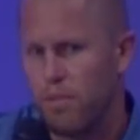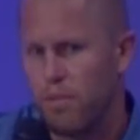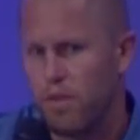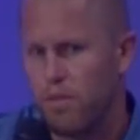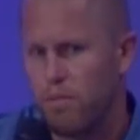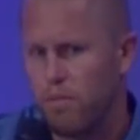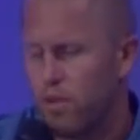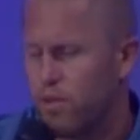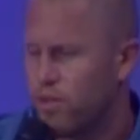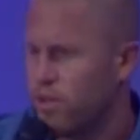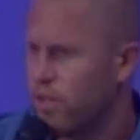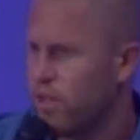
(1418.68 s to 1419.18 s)

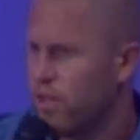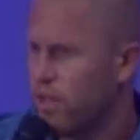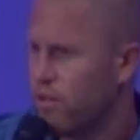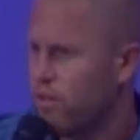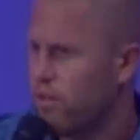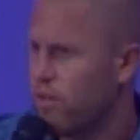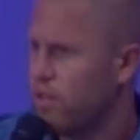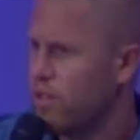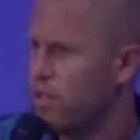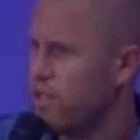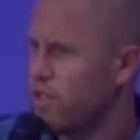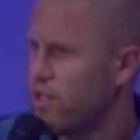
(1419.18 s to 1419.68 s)
Mostly
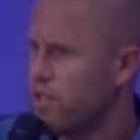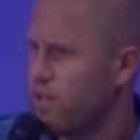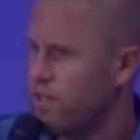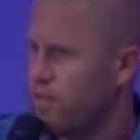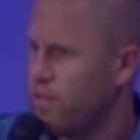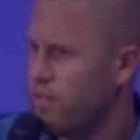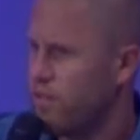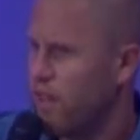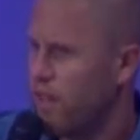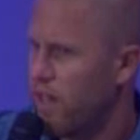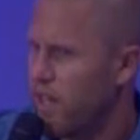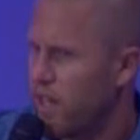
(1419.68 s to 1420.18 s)
through just
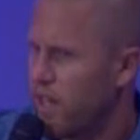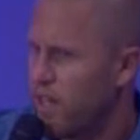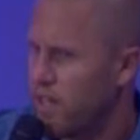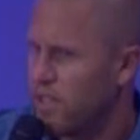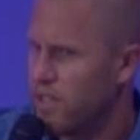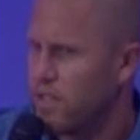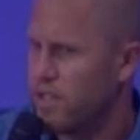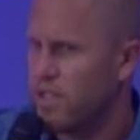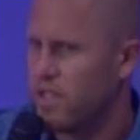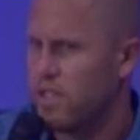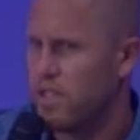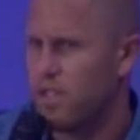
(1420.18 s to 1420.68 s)

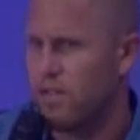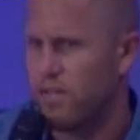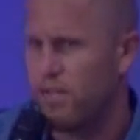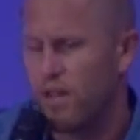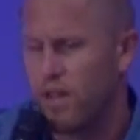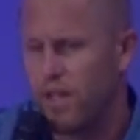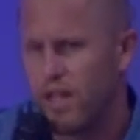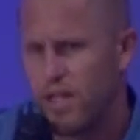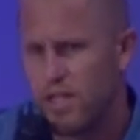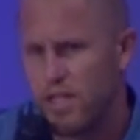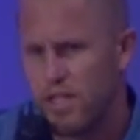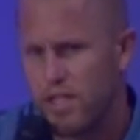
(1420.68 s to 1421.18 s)
finances and the
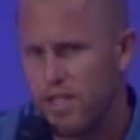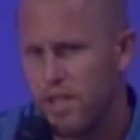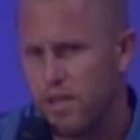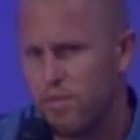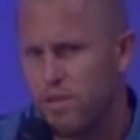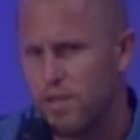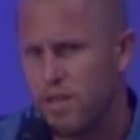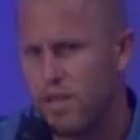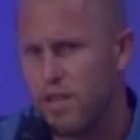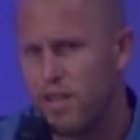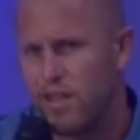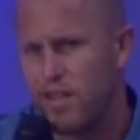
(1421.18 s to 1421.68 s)
finance team
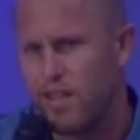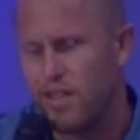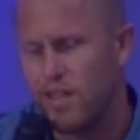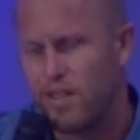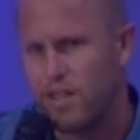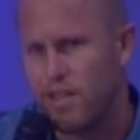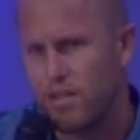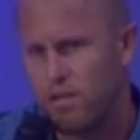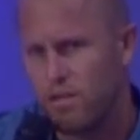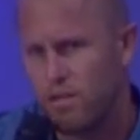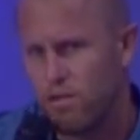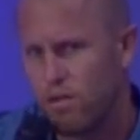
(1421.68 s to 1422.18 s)
saying,
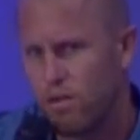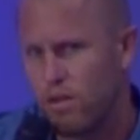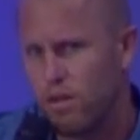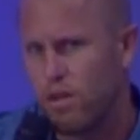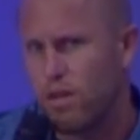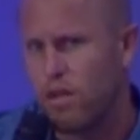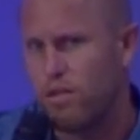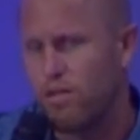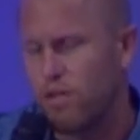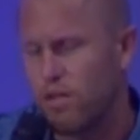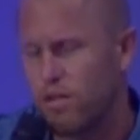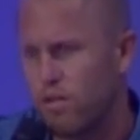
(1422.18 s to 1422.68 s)
hey, let's hold
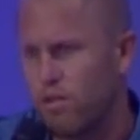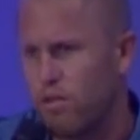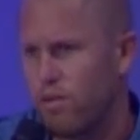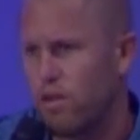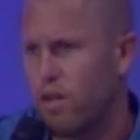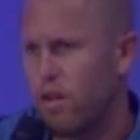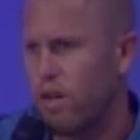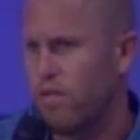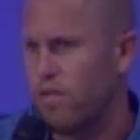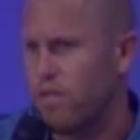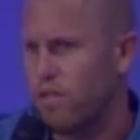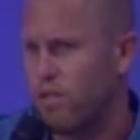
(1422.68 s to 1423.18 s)
off.
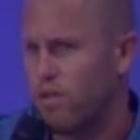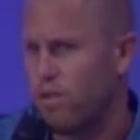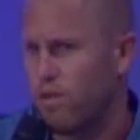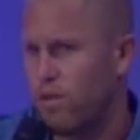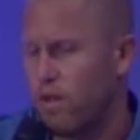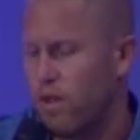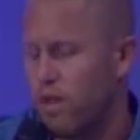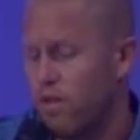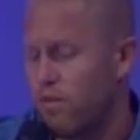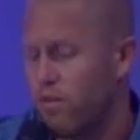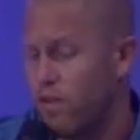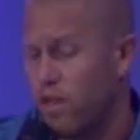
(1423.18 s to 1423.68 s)

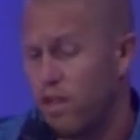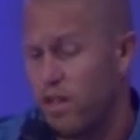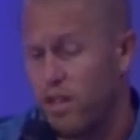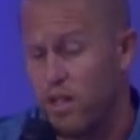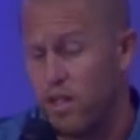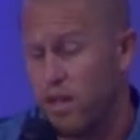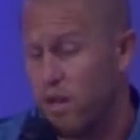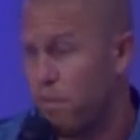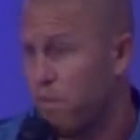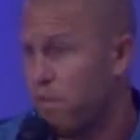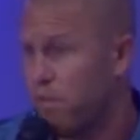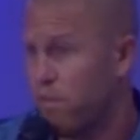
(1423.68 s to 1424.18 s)
We had a
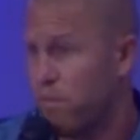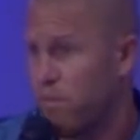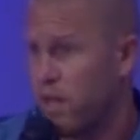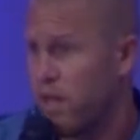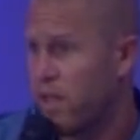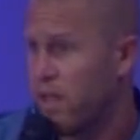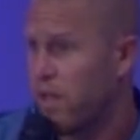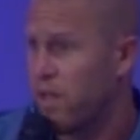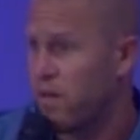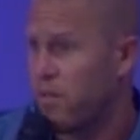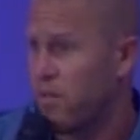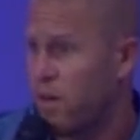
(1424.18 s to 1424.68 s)
number of
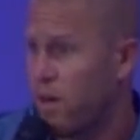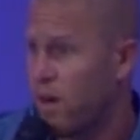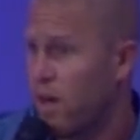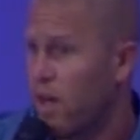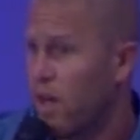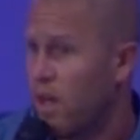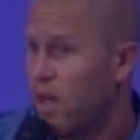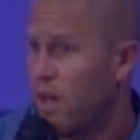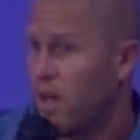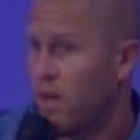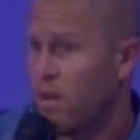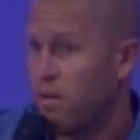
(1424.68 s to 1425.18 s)
men that were
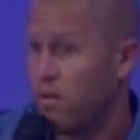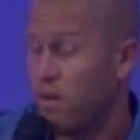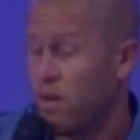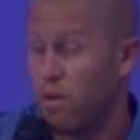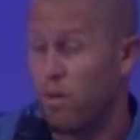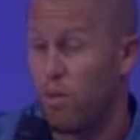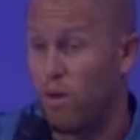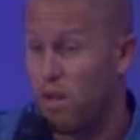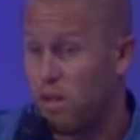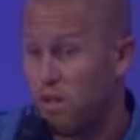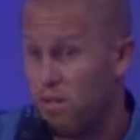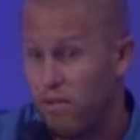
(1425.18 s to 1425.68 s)

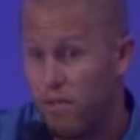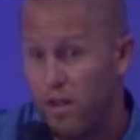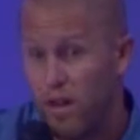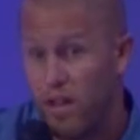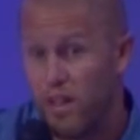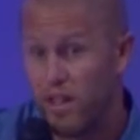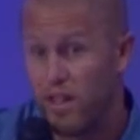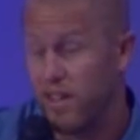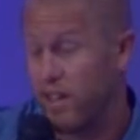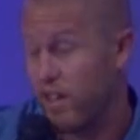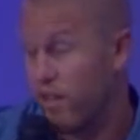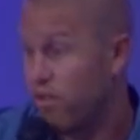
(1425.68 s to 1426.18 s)

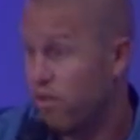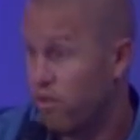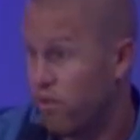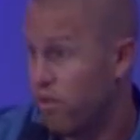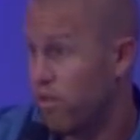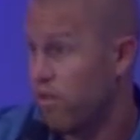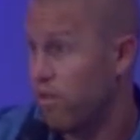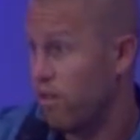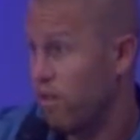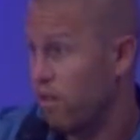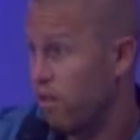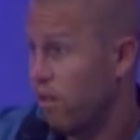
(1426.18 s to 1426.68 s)
qualified and
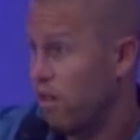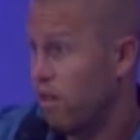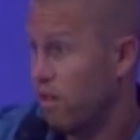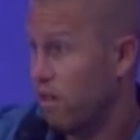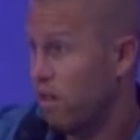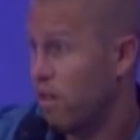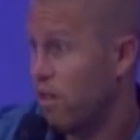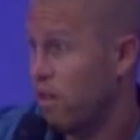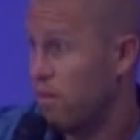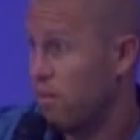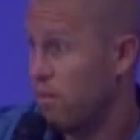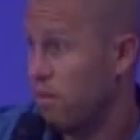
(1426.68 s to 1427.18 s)
interested.
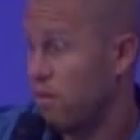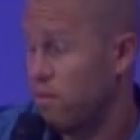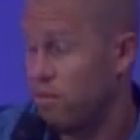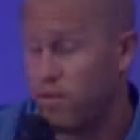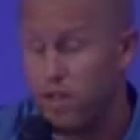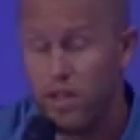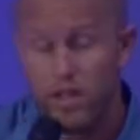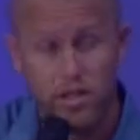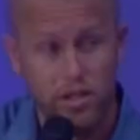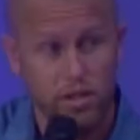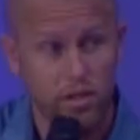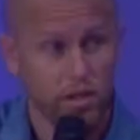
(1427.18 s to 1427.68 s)
It
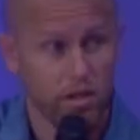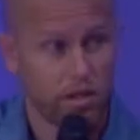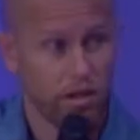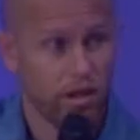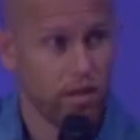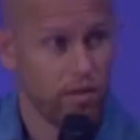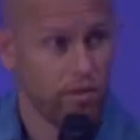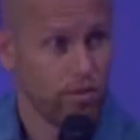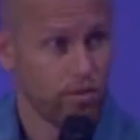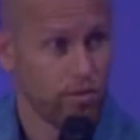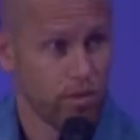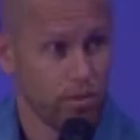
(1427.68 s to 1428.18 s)
was actually
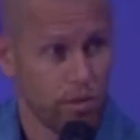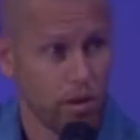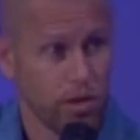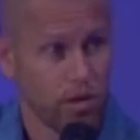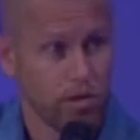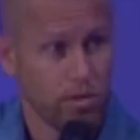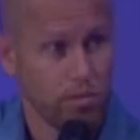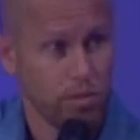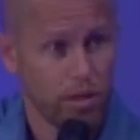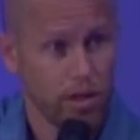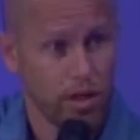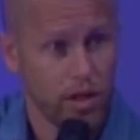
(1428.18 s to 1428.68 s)
kind of
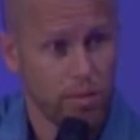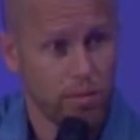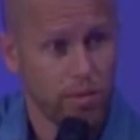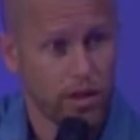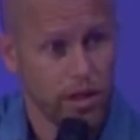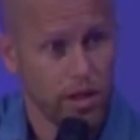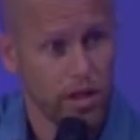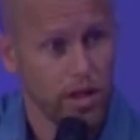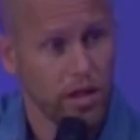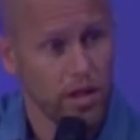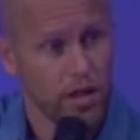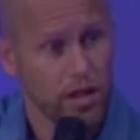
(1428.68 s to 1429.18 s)
remarkable how
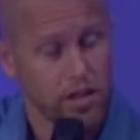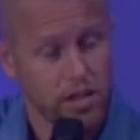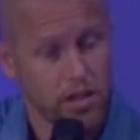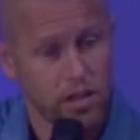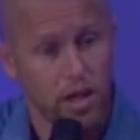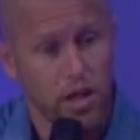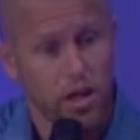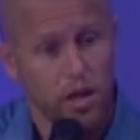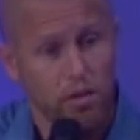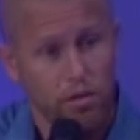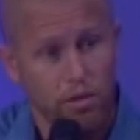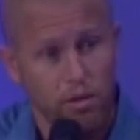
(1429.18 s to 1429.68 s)
many guys
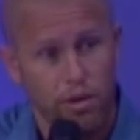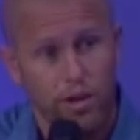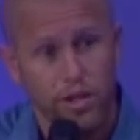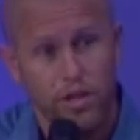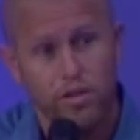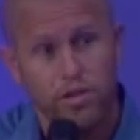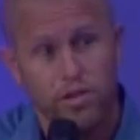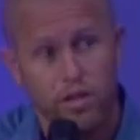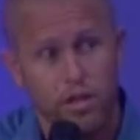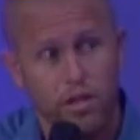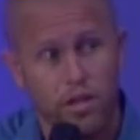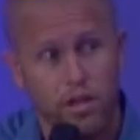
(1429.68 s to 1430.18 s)
were
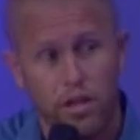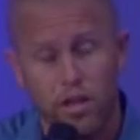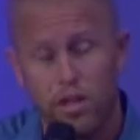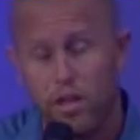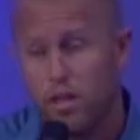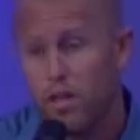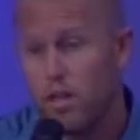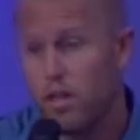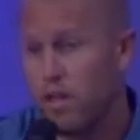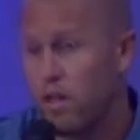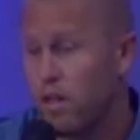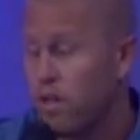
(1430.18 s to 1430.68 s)
interested in
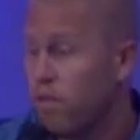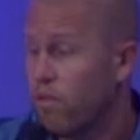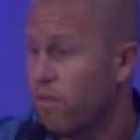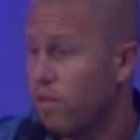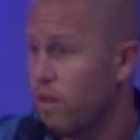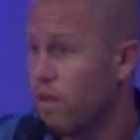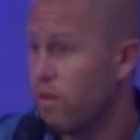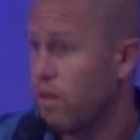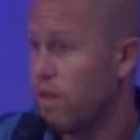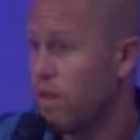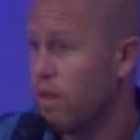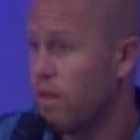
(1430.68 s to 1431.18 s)

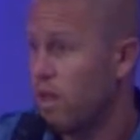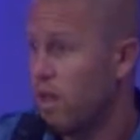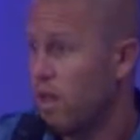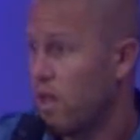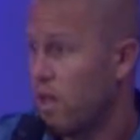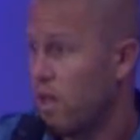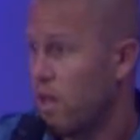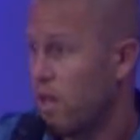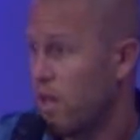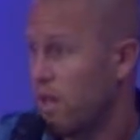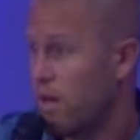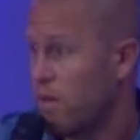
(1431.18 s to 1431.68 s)
interviewing
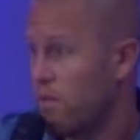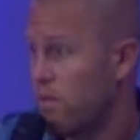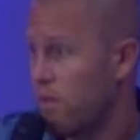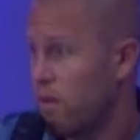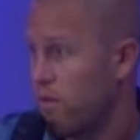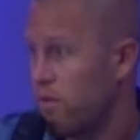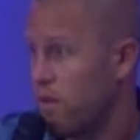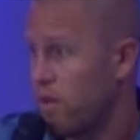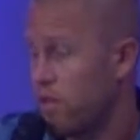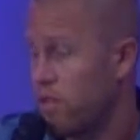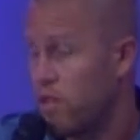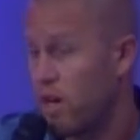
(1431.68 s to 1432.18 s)

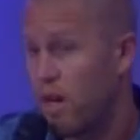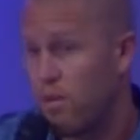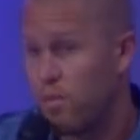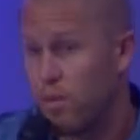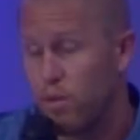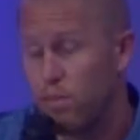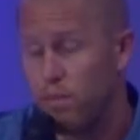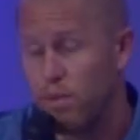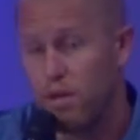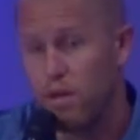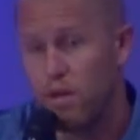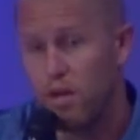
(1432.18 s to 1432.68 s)
if the job
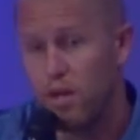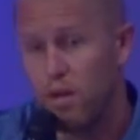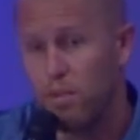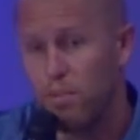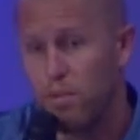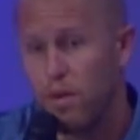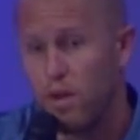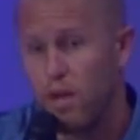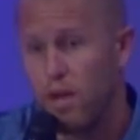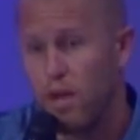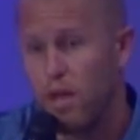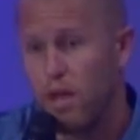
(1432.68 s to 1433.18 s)
opened
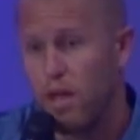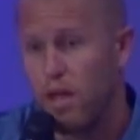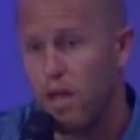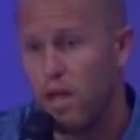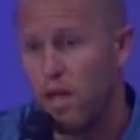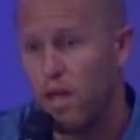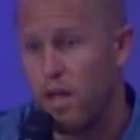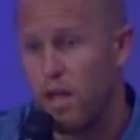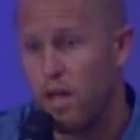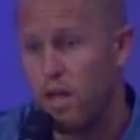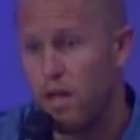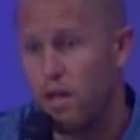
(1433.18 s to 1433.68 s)
up,
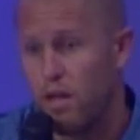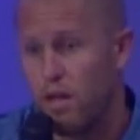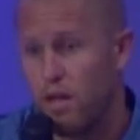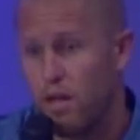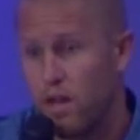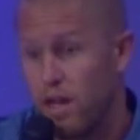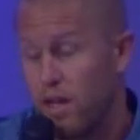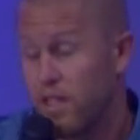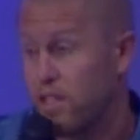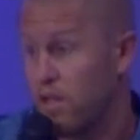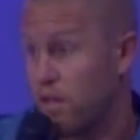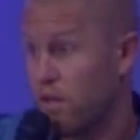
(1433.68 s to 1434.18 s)
and
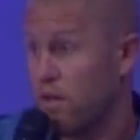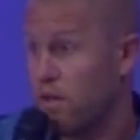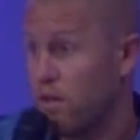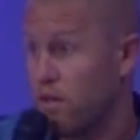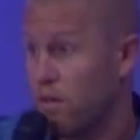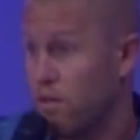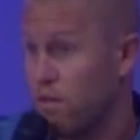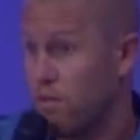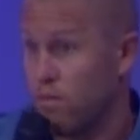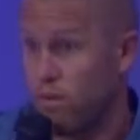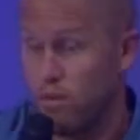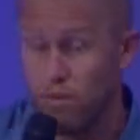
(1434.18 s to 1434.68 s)
guys
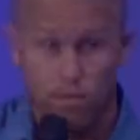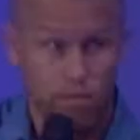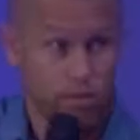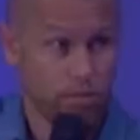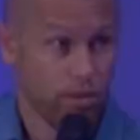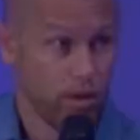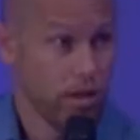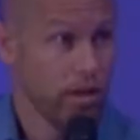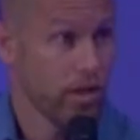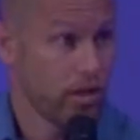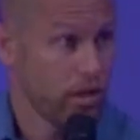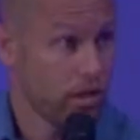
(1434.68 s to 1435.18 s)
that were
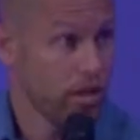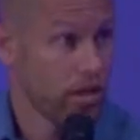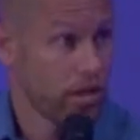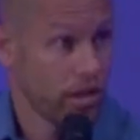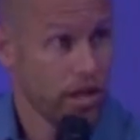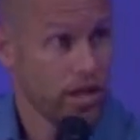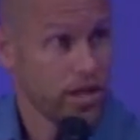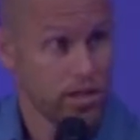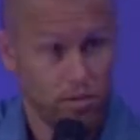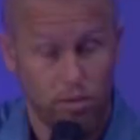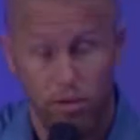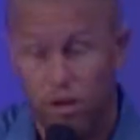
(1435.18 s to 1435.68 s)
really good
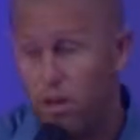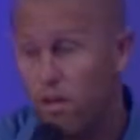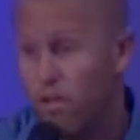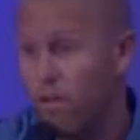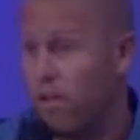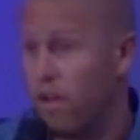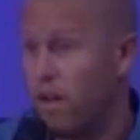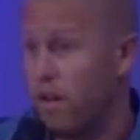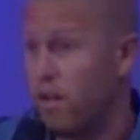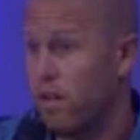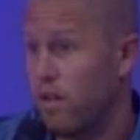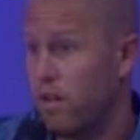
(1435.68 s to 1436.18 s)
guys
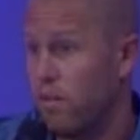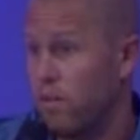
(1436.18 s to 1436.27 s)
qualified.